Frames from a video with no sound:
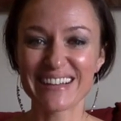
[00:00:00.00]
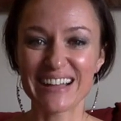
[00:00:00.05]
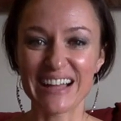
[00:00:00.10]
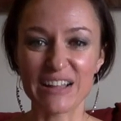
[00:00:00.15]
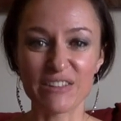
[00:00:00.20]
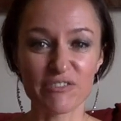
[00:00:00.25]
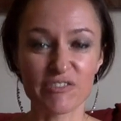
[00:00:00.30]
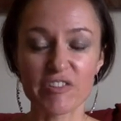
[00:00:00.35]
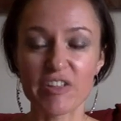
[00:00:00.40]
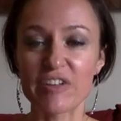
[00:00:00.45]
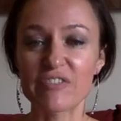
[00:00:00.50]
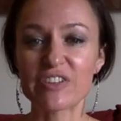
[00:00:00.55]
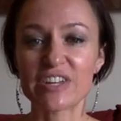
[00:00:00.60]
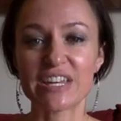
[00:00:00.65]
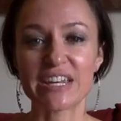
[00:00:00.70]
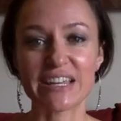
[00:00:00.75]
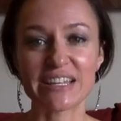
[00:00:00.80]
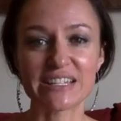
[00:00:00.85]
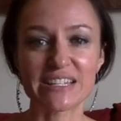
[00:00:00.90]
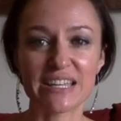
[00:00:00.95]
I've loved
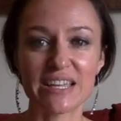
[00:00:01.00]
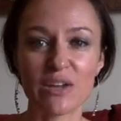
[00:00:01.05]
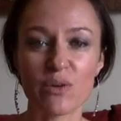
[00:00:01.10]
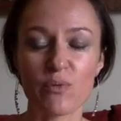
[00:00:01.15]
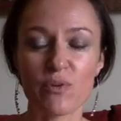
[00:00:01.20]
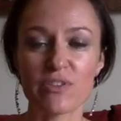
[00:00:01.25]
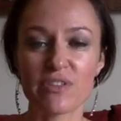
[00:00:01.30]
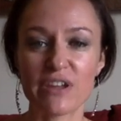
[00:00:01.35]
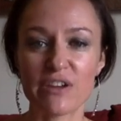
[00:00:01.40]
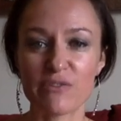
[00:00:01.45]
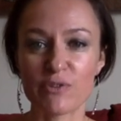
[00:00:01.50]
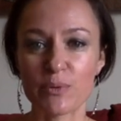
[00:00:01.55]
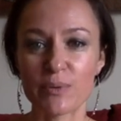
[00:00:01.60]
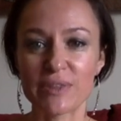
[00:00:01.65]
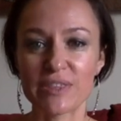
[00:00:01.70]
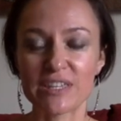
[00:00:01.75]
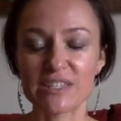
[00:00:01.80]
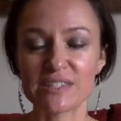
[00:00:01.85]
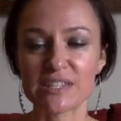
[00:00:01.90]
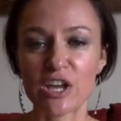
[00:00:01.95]
connecting with
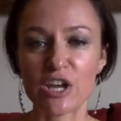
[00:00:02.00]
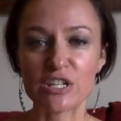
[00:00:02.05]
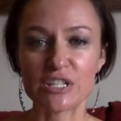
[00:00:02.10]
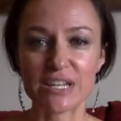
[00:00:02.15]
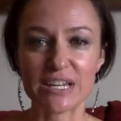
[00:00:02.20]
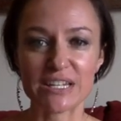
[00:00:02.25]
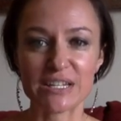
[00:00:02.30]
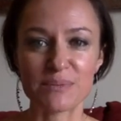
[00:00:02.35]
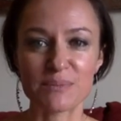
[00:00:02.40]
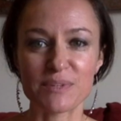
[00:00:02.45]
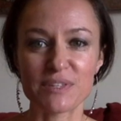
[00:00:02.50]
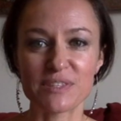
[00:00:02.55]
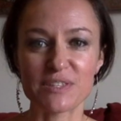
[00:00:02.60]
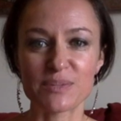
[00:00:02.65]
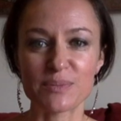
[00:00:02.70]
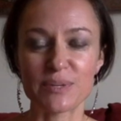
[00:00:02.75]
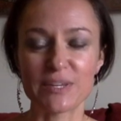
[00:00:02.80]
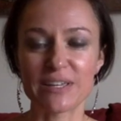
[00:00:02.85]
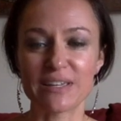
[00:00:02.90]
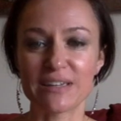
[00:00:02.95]
everyone that's contacted me
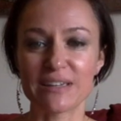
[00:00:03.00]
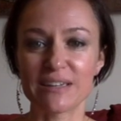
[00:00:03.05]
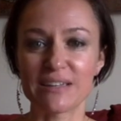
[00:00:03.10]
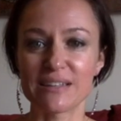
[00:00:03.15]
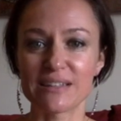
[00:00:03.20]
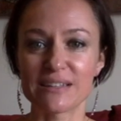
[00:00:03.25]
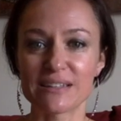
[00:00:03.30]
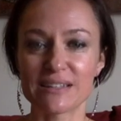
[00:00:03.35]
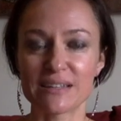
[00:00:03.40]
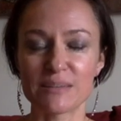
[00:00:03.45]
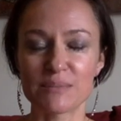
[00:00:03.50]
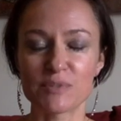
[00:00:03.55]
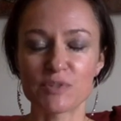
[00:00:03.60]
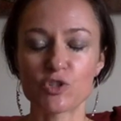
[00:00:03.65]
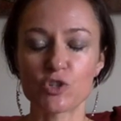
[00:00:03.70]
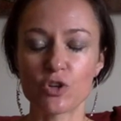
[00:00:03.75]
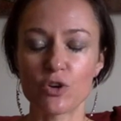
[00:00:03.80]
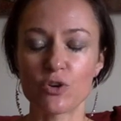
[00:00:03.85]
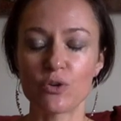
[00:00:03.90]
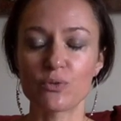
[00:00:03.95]
this week, and I'm
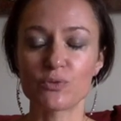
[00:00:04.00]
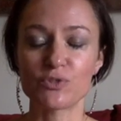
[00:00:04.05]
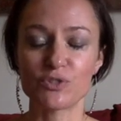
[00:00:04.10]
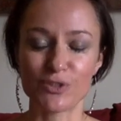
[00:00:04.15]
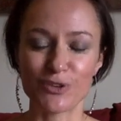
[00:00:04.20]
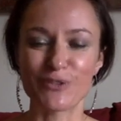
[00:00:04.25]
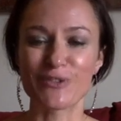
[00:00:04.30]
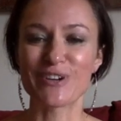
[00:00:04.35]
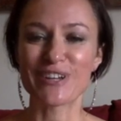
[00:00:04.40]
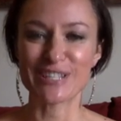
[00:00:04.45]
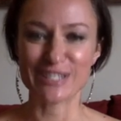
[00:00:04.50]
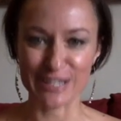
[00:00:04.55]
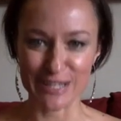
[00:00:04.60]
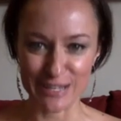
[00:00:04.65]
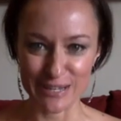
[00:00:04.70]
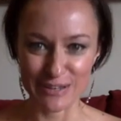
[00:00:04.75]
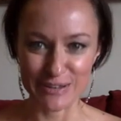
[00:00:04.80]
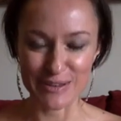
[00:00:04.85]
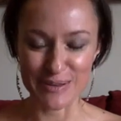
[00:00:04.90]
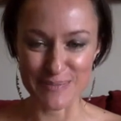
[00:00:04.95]
so, so
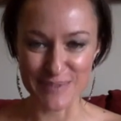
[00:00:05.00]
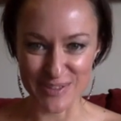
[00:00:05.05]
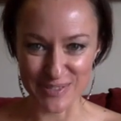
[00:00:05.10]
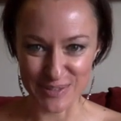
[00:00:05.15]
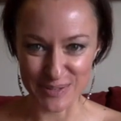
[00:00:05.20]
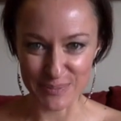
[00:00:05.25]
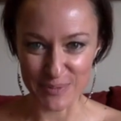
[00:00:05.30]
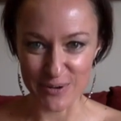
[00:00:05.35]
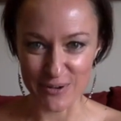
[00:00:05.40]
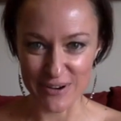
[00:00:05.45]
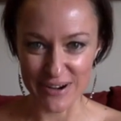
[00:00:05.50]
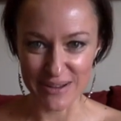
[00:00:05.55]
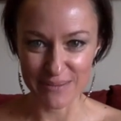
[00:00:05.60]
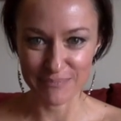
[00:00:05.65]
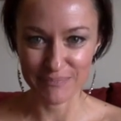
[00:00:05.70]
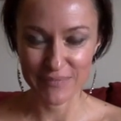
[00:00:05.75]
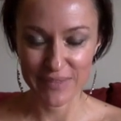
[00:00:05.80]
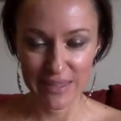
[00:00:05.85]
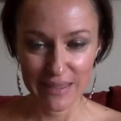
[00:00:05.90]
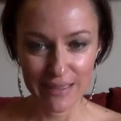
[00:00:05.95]
excited about this
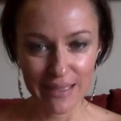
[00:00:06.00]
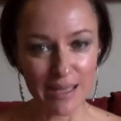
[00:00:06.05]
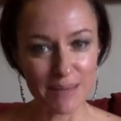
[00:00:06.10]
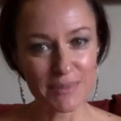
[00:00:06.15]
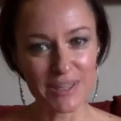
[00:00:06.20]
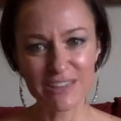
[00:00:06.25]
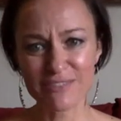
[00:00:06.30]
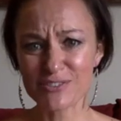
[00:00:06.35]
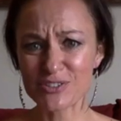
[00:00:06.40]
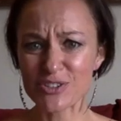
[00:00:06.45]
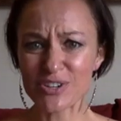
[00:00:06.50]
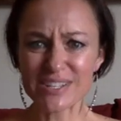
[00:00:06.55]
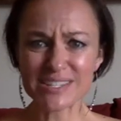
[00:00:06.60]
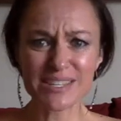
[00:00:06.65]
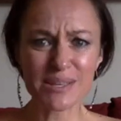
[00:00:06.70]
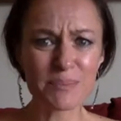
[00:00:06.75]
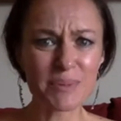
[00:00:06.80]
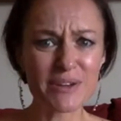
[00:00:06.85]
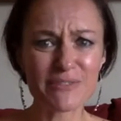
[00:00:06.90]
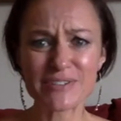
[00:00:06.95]
program. I may even
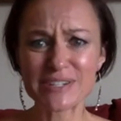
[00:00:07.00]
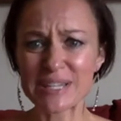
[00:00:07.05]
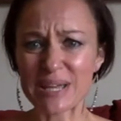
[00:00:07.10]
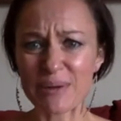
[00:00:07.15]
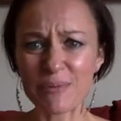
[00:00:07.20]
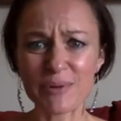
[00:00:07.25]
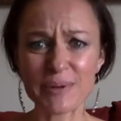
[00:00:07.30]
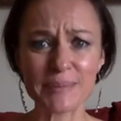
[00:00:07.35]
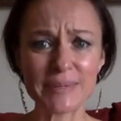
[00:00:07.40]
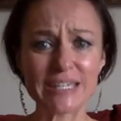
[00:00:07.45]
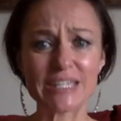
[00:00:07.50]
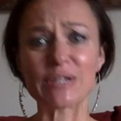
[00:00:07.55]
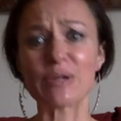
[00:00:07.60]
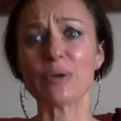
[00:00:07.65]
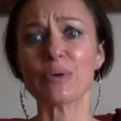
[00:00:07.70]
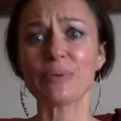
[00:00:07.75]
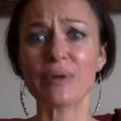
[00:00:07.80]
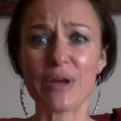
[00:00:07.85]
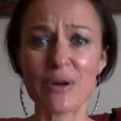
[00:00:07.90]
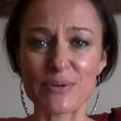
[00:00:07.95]
dress up every time we meet.
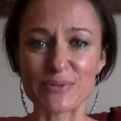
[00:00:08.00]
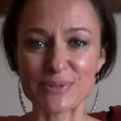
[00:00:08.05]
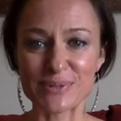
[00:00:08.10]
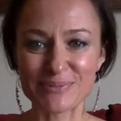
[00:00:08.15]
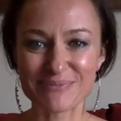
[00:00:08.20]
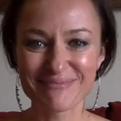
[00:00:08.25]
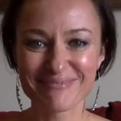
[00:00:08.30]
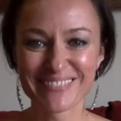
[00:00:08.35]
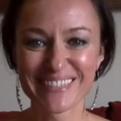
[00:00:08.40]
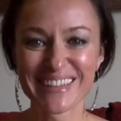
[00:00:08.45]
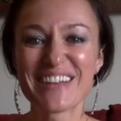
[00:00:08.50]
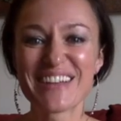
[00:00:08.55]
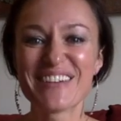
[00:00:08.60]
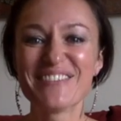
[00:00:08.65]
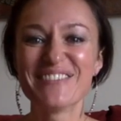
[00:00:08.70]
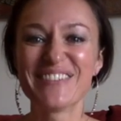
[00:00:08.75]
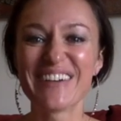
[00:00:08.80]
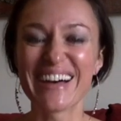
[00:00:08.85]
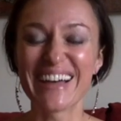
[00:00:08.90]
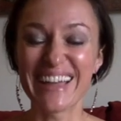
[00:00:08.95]
Who knows?
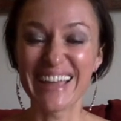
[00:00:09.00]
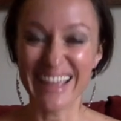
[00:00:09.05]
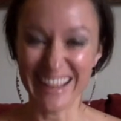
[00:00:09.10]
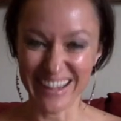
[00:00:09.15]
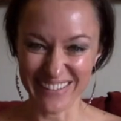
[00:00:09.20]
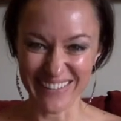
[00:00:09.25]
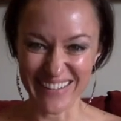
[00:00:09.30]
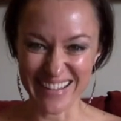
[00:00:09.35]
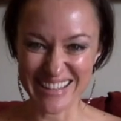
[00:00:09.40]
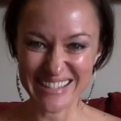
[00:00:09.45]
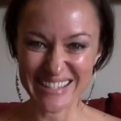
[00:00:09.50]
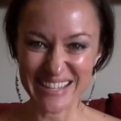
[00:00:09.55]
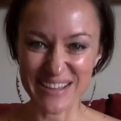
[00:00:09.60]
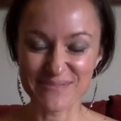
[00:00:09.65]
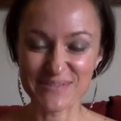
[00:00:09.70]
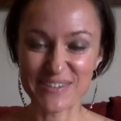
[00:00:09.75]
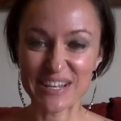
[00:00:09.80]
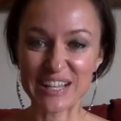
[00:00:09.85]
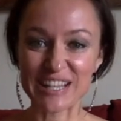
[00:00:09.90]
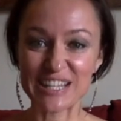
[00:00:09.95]
But anyways,
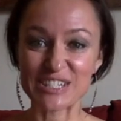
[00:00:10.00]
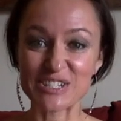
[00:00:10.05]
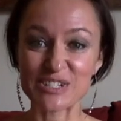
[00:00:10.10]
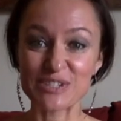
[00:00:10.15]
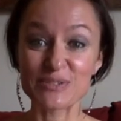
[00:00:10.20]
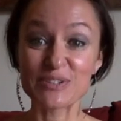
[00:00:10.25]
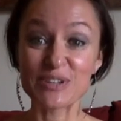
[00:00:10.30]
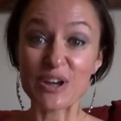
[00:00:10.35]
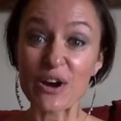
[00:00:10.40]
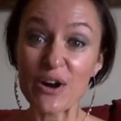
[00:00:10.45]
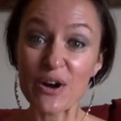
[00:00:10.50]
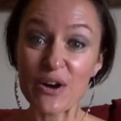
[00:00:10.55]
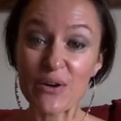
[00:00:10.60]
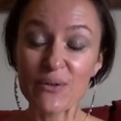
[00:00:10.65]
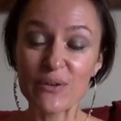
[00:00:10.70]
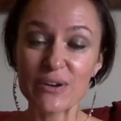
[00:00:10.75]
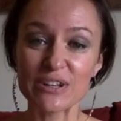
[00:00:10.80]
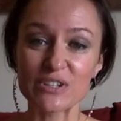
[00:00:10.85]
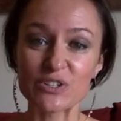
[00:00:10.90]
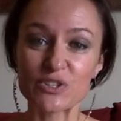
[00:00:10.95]
I'm going to let you
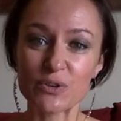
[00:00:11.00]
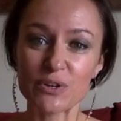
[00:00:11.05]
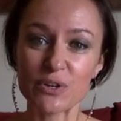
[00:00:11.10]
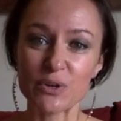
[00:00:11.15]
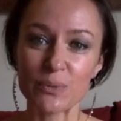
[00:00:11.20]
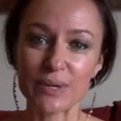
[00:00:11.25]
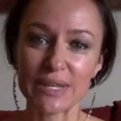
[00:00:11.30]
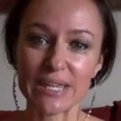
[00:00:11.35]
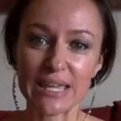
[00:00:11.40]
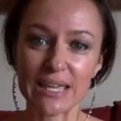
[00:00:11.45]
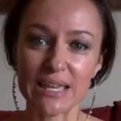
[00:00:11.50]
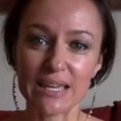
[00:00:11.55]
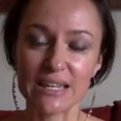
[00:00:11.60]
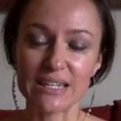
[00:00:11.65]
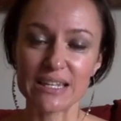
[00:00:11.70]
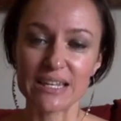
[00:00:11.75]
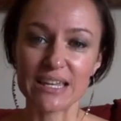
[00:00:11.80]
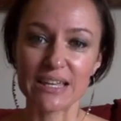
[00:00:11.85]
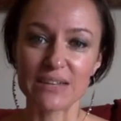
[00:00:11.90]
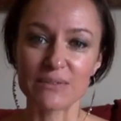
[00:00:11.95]
go, enjoy your
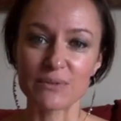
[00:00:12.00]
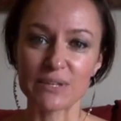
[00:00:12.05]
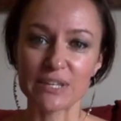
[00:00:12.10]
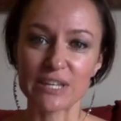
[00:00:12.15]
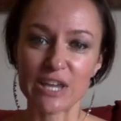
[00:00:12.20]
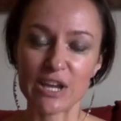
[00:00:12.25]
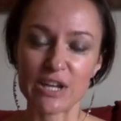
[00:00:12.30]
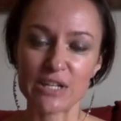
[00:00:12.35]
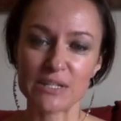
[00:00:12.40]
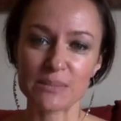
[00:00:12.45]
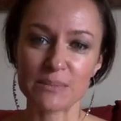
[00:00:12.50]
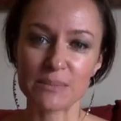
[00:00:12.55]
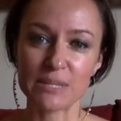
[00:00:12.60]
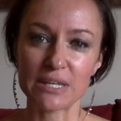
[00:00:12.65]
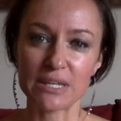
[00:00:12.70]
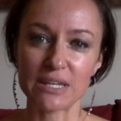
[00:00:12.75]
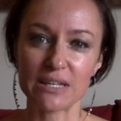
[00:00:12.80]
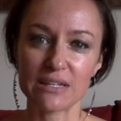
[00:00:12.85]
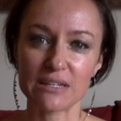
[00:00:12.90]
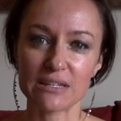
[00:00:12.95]
weekend, and really
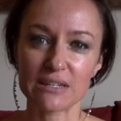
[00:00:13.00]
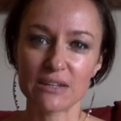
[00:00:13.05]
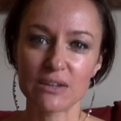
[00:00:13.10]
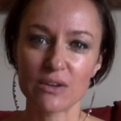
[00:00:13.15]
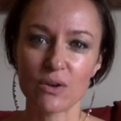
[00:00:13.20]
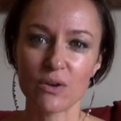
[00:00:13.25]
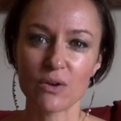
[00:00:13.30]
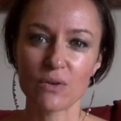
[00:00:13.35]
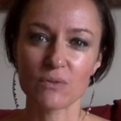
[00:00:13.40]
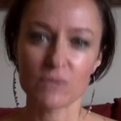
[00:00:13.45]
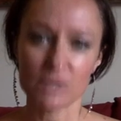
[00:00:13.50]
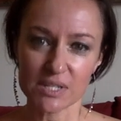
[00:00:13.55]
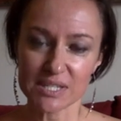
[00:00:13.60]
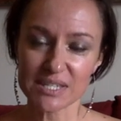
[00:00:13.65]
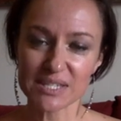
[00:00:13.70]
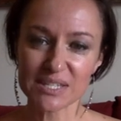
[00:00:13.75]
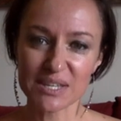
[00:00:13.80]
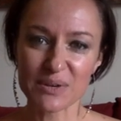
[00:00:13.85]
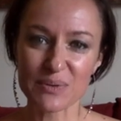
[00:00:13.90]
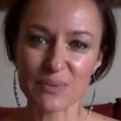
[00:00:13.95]
contemplate. Is
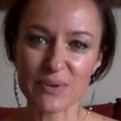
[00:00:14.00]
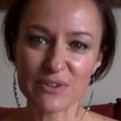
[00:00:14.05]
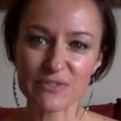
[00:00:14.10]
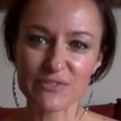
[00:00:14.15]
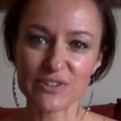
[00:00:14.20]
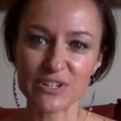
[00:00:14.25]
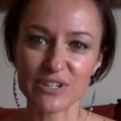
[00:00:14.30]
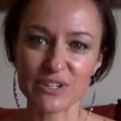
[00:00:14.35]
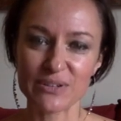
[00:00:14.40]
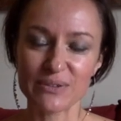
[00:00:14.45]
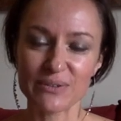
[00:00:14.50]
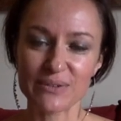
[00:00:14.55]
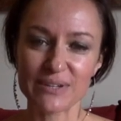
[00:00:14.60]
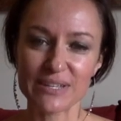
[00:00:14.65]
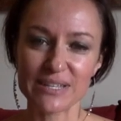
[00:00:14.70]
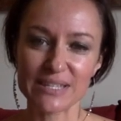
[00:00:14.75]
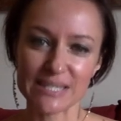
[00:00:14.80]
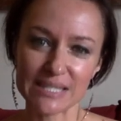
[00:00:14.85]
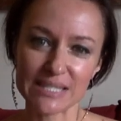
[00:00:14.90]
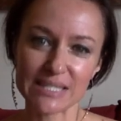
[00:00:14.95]
this going to work for you?
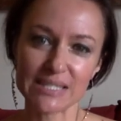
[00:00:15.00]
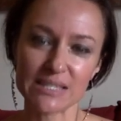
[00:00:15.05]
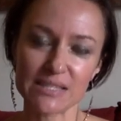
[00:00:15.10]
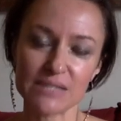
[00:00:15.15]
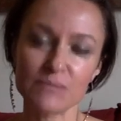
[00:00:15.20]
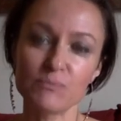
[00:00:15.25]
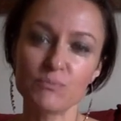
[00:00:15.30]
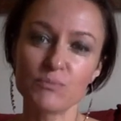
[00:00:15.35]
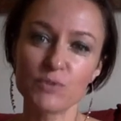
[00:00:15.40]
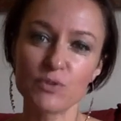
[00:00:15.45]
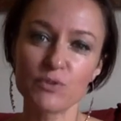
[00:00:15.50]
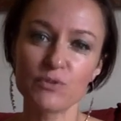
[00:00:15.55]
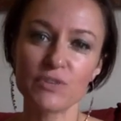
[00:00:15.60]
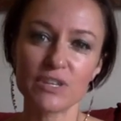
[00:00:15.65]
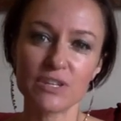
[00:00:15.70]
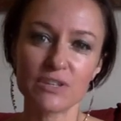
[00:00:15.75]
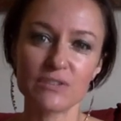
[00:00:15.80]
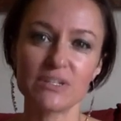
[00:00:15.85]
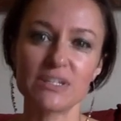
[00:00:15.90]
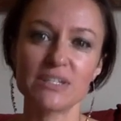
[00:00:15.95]
Is this the move
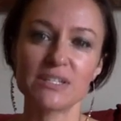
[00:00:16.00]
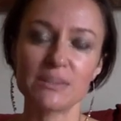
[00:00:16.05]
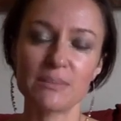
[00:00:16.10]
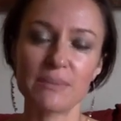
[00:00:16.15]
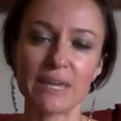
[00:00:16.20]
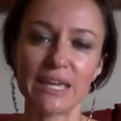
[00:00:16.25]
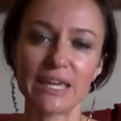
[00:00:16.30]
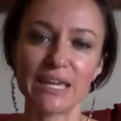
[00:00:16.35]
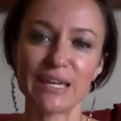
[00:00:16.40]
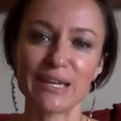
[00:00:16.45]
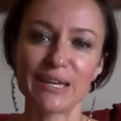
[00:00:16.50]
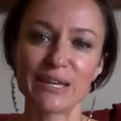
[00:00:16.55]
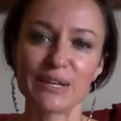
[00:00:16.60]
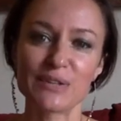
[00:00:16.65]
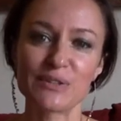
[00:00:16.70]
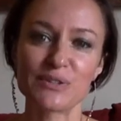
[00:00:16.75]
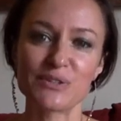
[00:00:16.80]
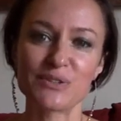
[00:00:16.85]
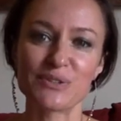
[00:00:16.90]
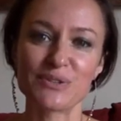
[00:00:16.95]
that you need to make
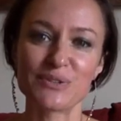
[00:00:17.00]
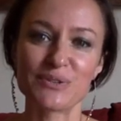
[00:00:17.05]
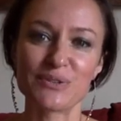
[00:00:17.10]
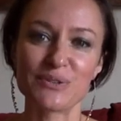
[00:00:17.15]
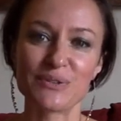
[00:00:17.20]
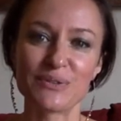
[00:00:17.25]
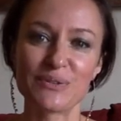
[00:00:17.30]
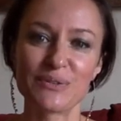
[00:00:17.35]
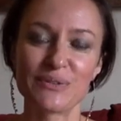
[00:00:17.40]
to